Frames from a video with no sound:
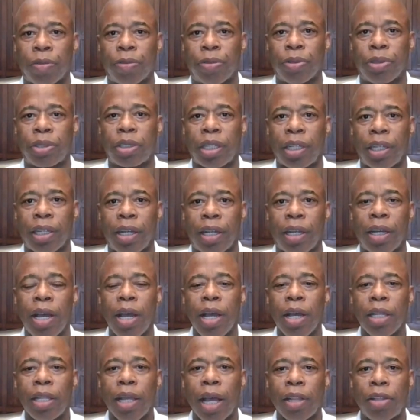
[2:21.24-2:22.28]
It was clear
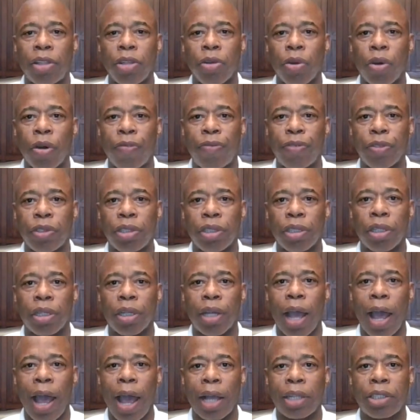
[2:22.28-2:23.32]
that the
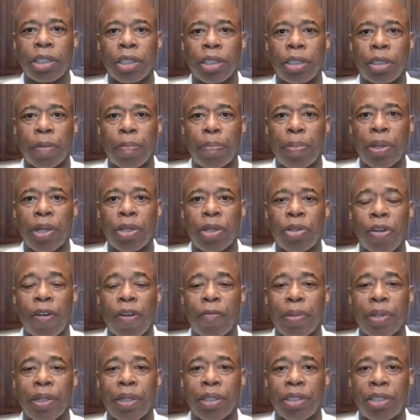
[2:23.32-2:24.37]
officer's actions appeared to have
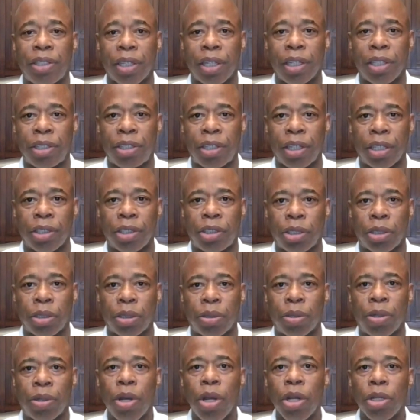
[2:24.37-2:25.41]
been
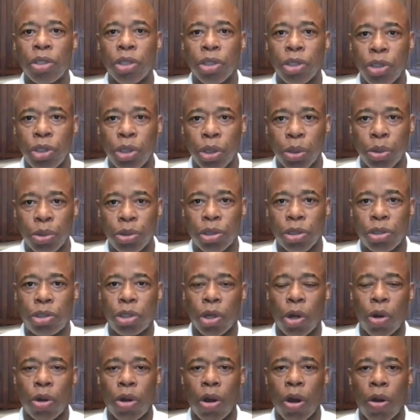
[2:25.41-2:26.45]
intentional to use a
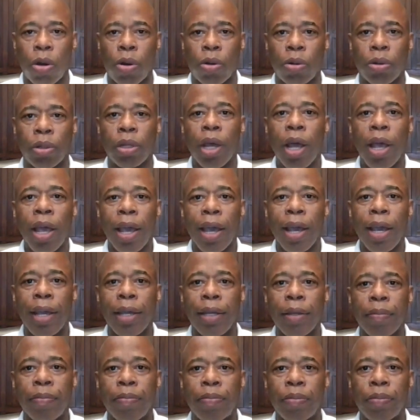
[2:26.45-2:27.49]
chokehold,
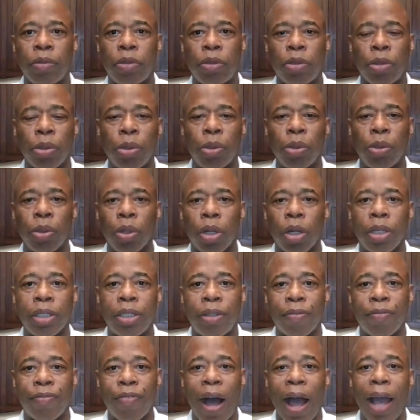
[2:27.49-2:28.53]
a tool or
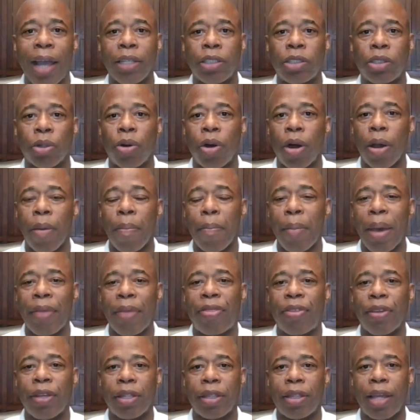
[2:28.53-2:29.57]
device or a
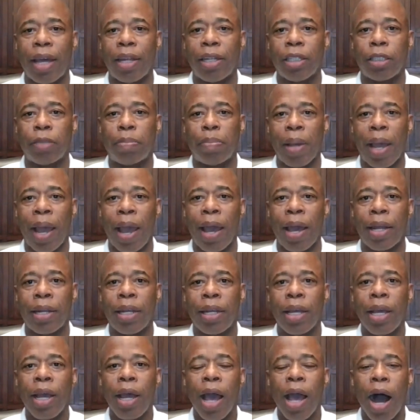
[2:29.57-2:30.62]
method that is
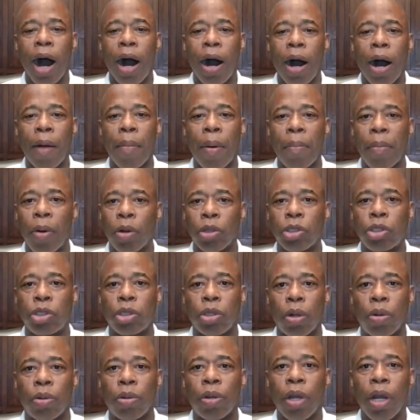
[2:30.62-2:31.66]
banned. I'm
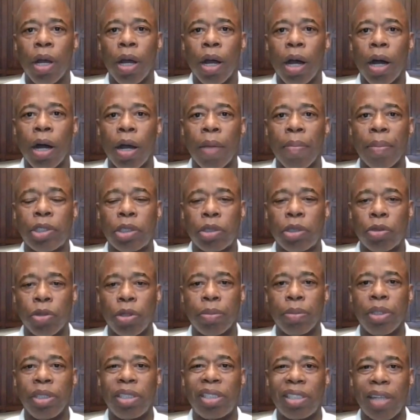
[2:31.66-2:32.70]
also
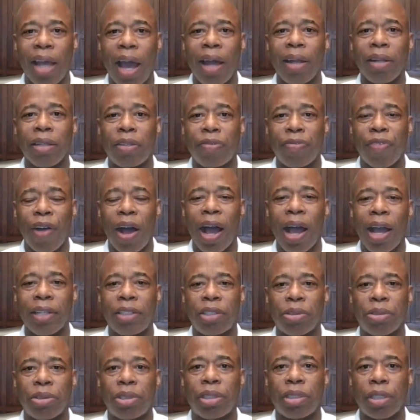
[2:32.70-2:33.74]
extremely satisfied
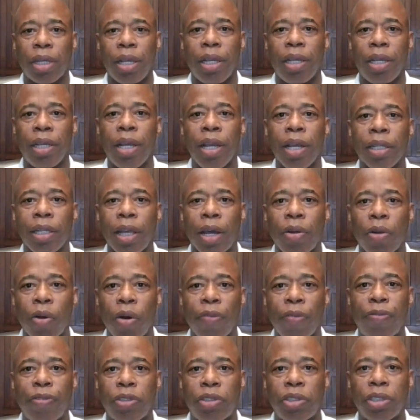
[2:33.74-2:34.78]
to see that
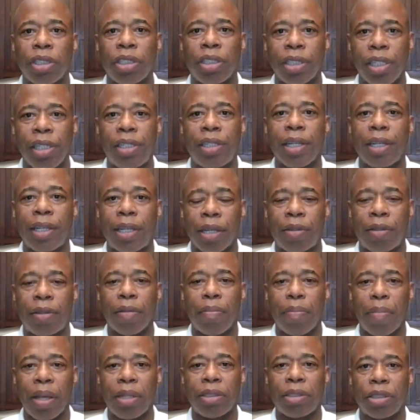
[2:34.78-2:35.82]
officers need to get the
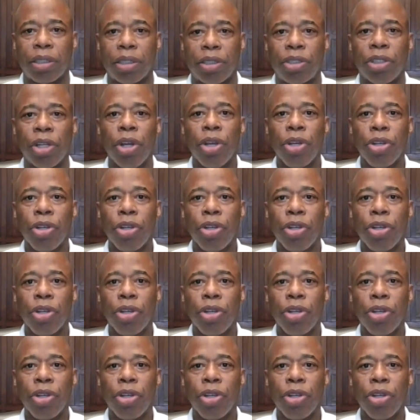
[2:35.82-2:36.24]
message.